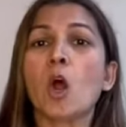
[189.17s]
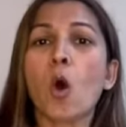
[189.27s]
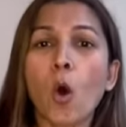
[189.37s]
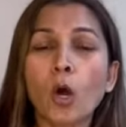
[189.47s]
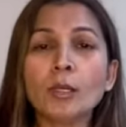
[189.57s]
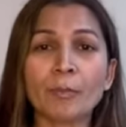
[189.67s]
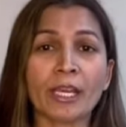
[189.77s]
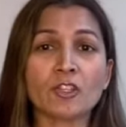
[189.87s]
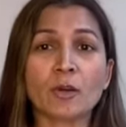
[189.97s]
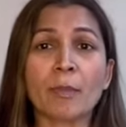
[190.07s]
All
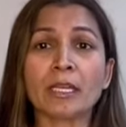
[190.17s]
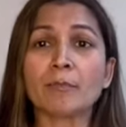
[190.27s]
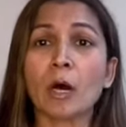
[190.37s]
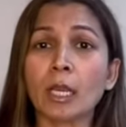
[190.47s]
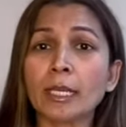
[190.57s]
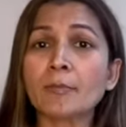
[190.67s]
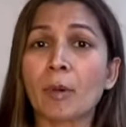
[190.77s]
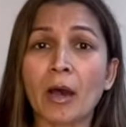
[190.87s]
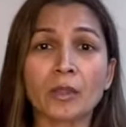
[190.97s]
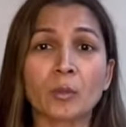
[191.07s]
major metabolic
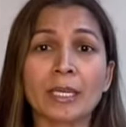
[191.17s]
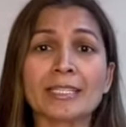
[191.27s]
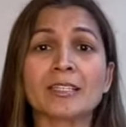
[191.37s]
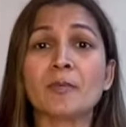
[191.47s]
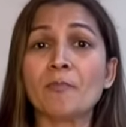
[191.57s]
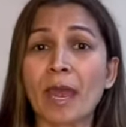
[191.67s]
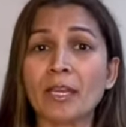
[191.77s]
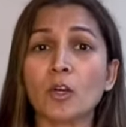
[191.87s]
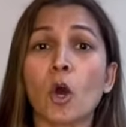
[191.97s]
pathways depend